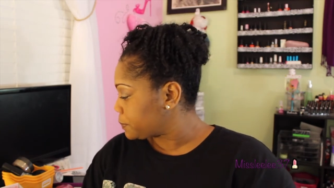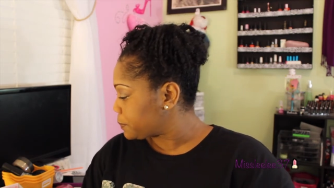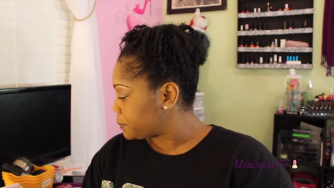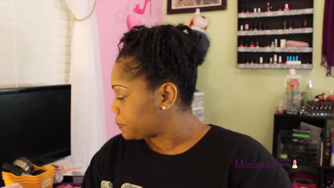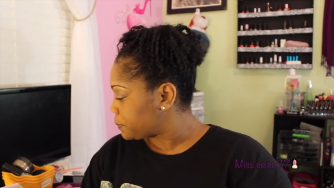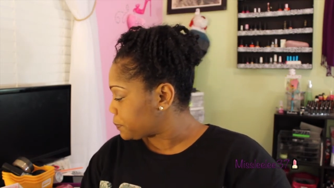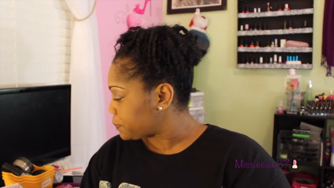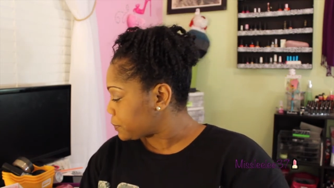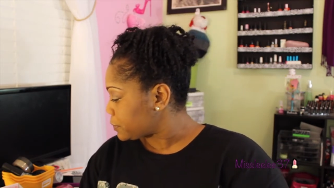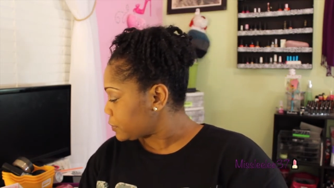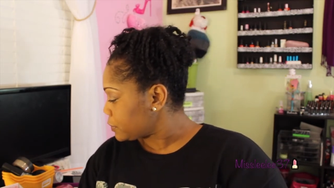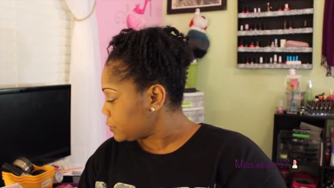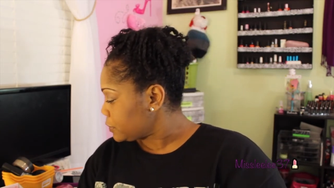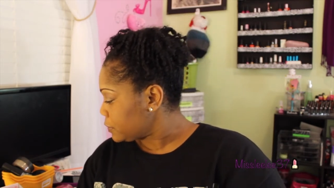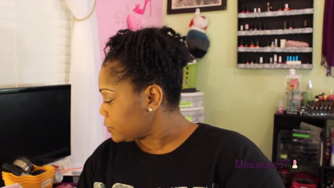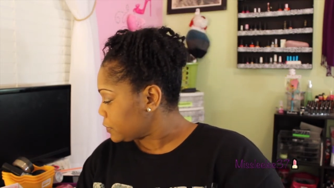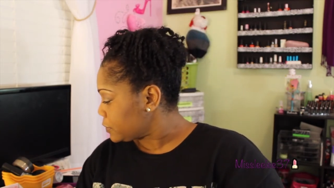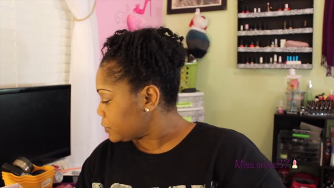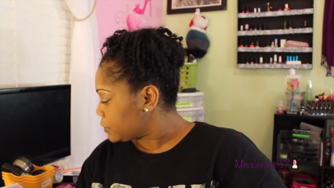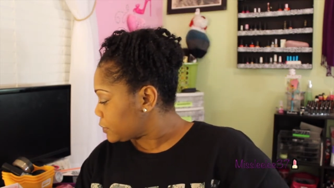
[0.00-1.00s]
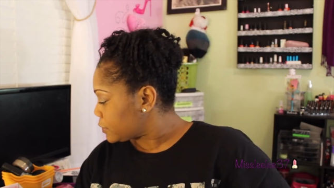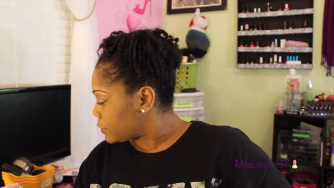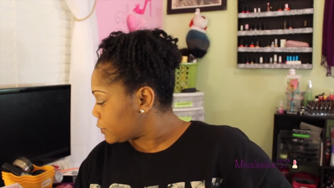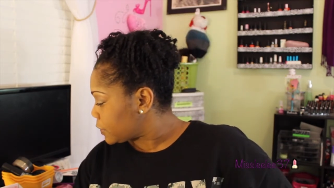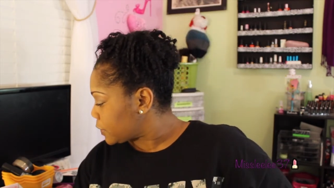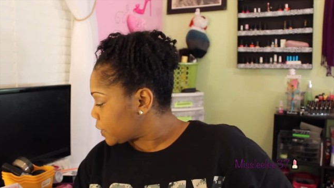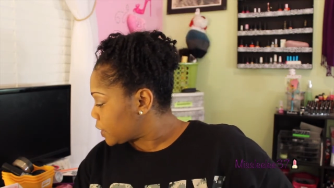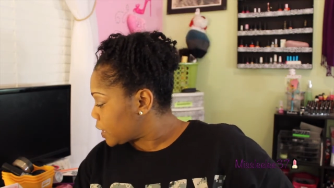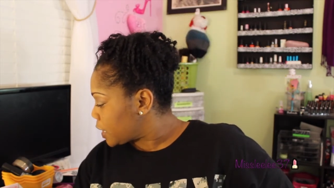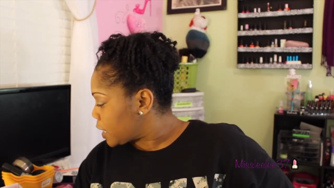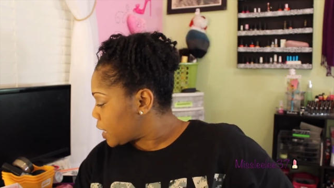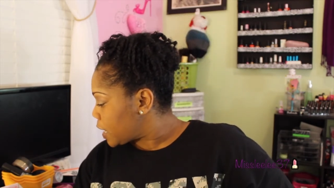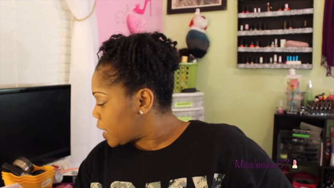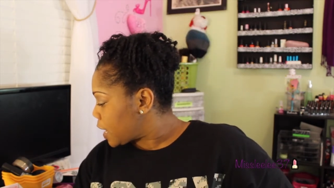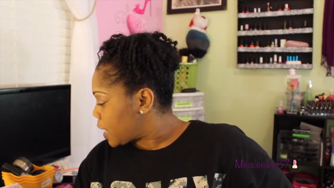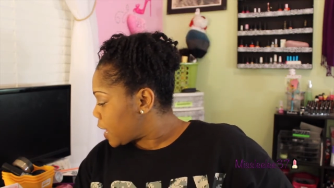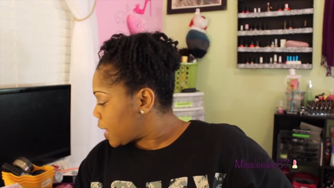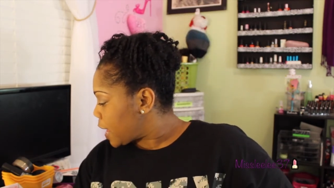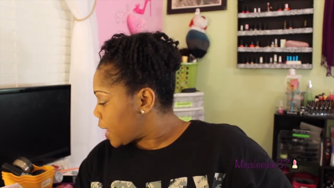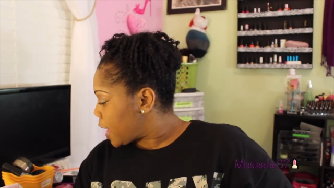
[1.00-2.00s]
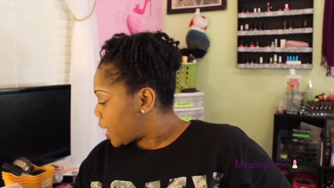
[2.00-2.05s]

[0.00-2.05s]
No one is speaking in this clip.